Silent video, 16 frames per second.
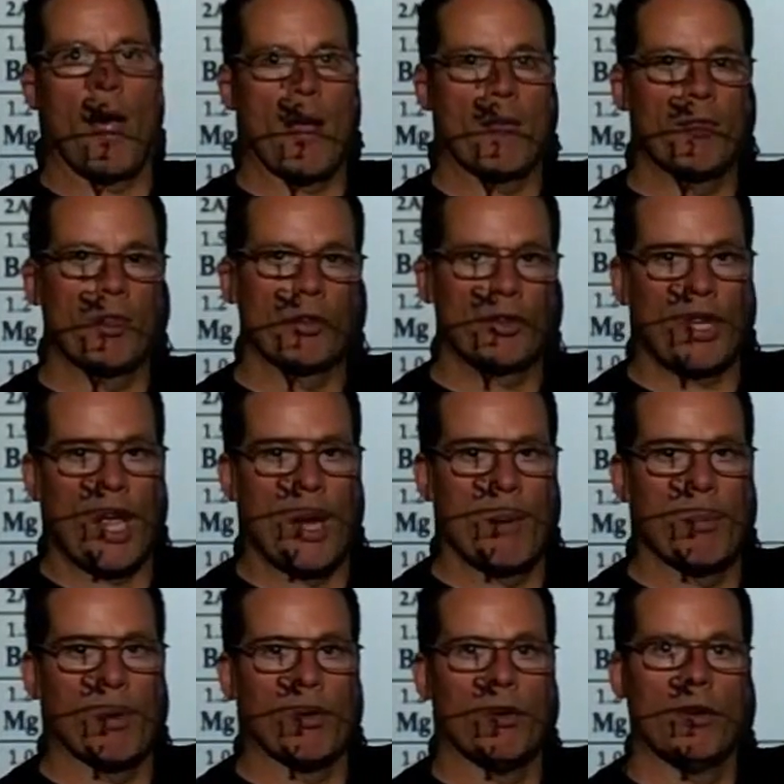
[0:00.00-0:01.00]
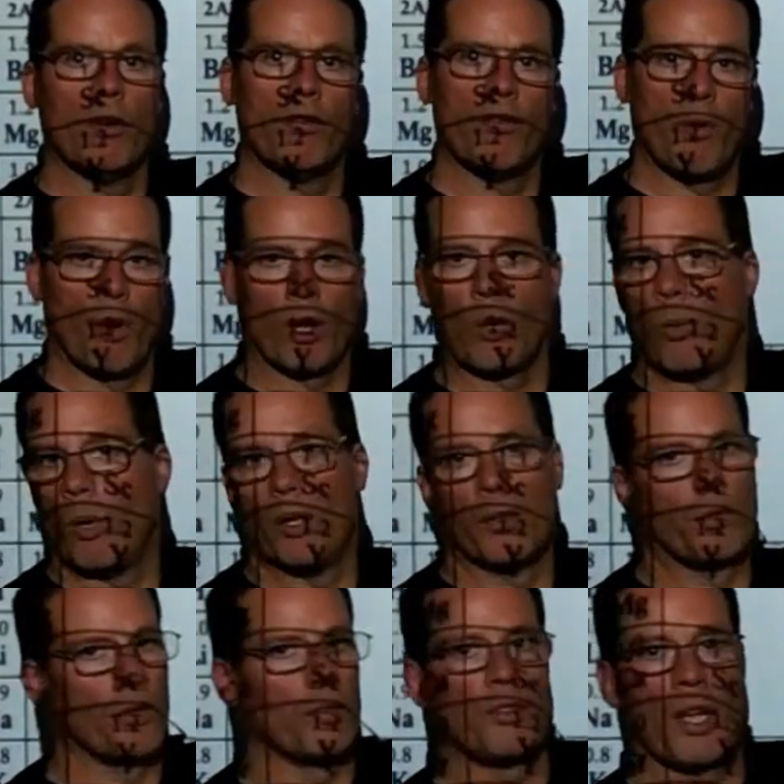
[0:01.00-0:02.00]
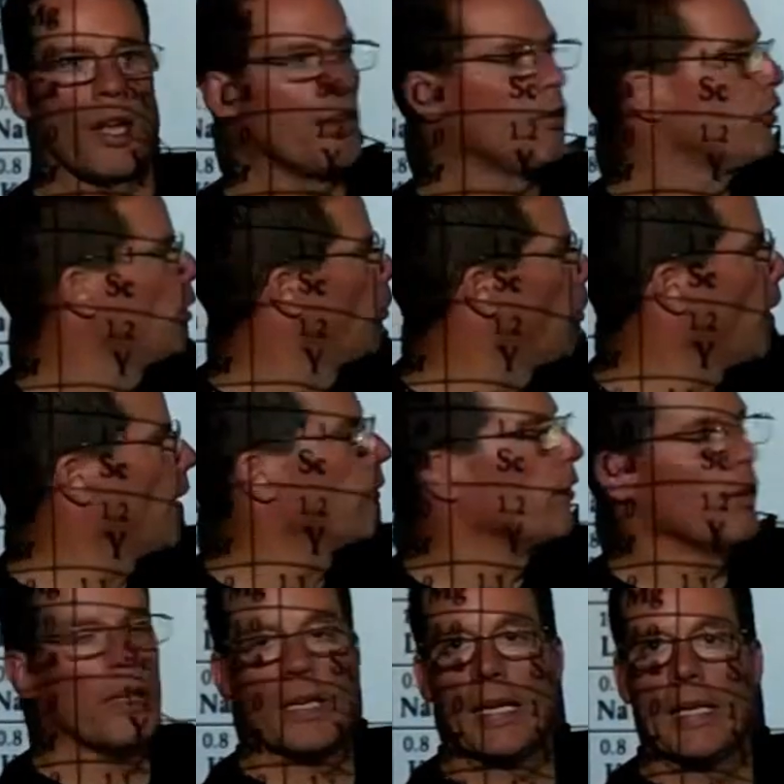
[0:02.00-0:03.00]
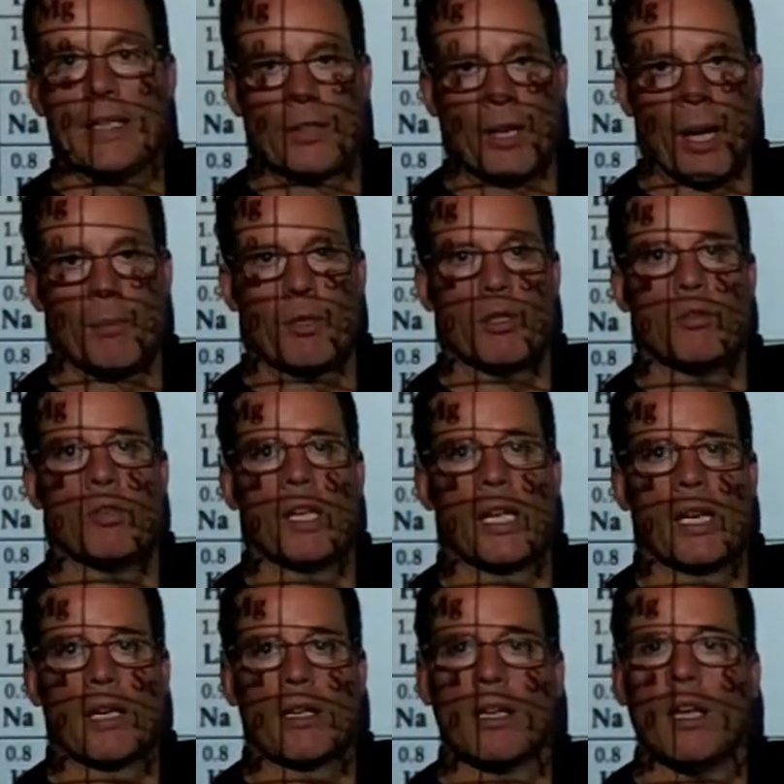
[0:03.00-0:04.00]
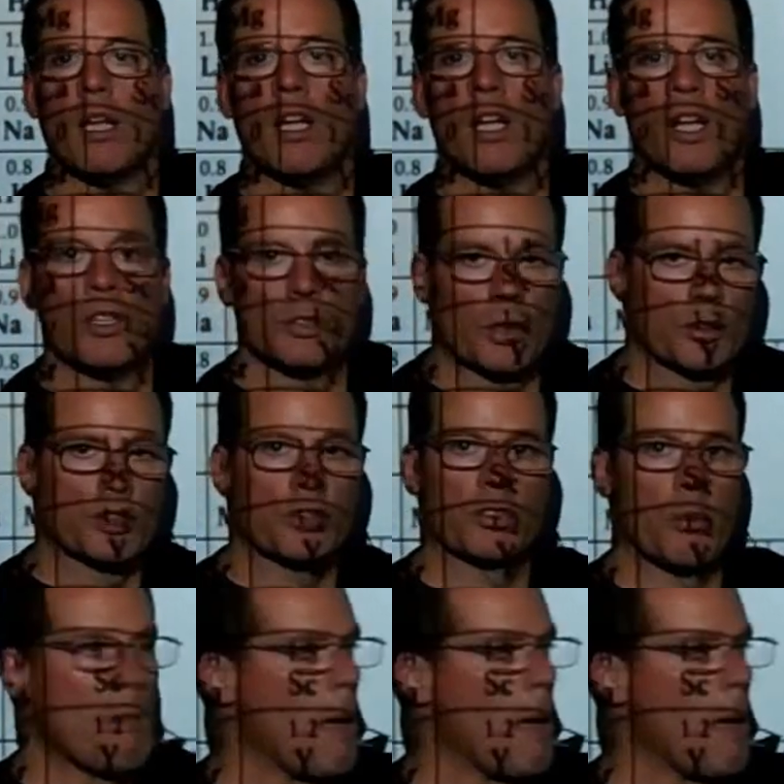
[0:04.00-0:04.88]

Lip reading: have this table for a quiz or a test or whenever, anytime that you need it. So it's just a